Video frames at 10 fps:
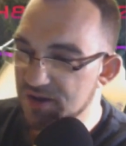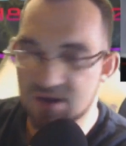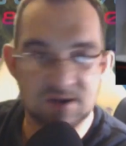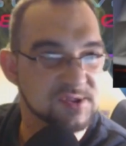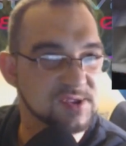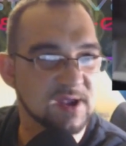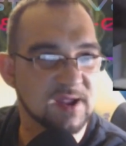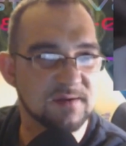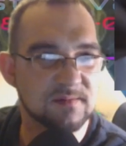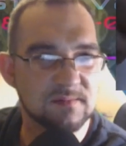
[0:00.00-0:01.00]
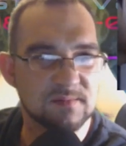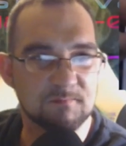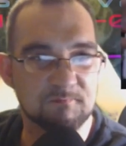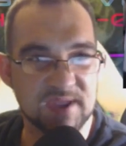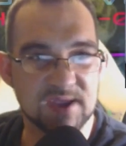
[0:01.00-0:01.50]
and it's got
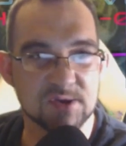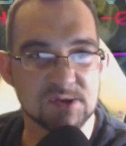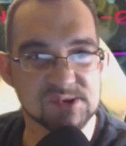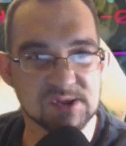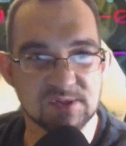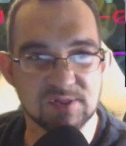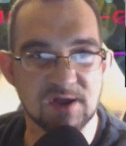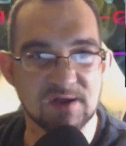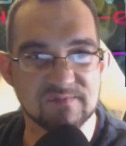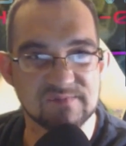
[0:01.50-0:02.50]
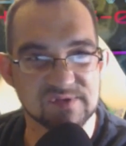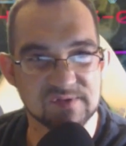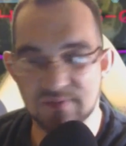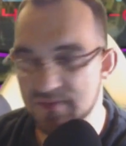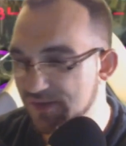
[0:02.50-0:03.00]
beakers and gloves
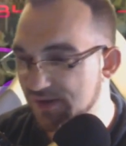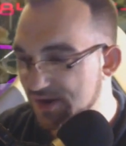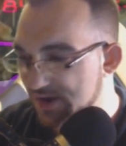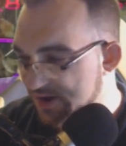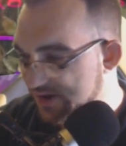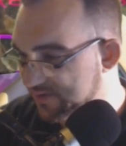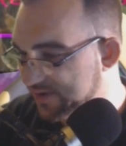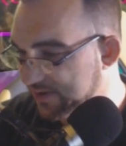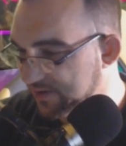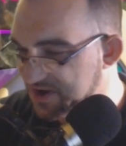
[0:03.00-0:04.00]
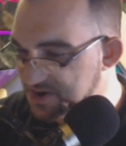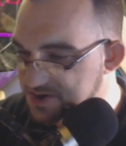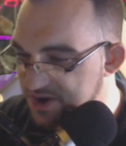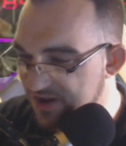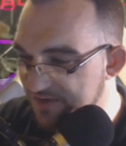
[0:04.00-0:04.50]
and some
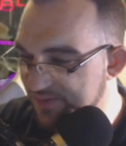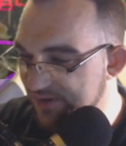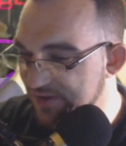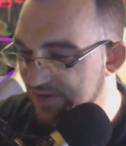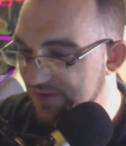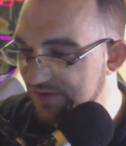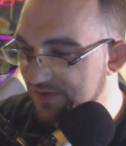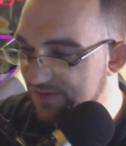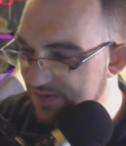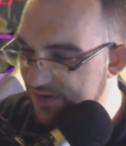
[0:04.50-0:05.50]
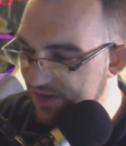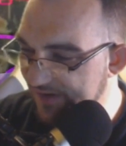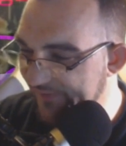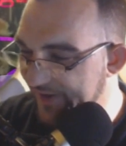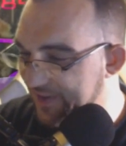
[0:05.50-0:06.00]
syringe tips and
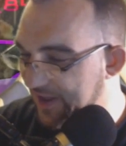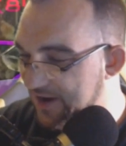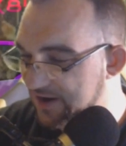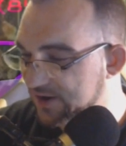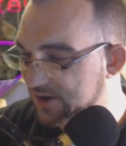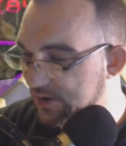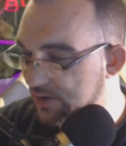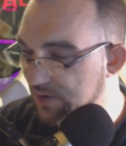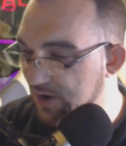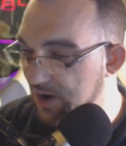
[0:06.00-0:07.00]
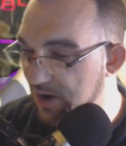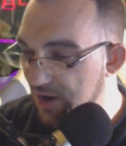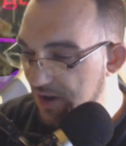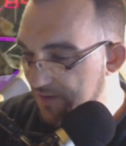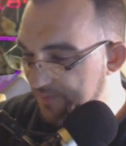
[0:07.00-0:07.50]
stuff like that to
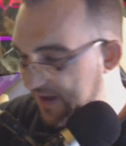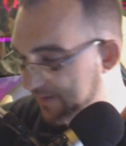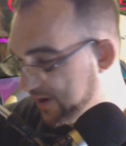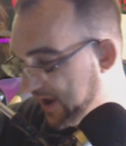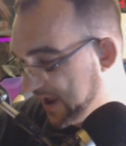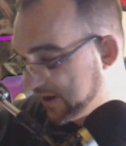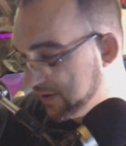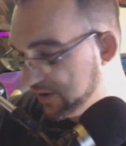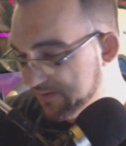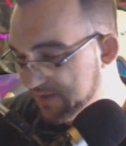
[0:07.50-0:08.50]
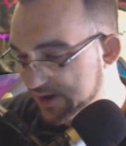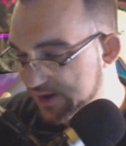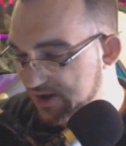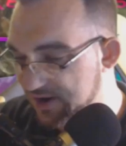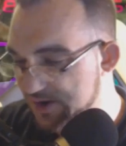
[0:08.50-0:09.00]
be able to accurately
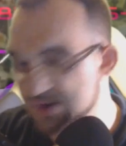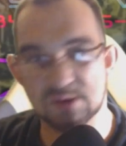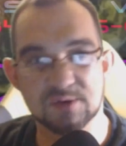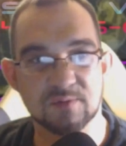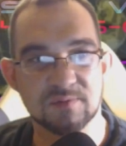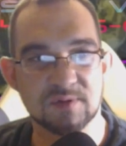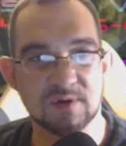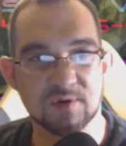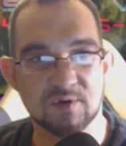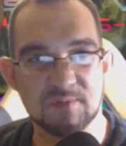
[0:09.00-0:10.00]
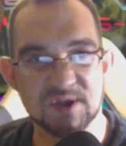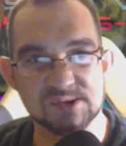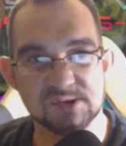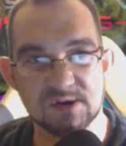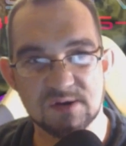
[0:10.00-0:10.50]
mix it. Here's your little
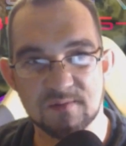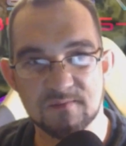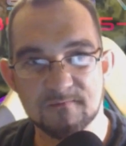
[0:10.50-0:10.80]
mixer,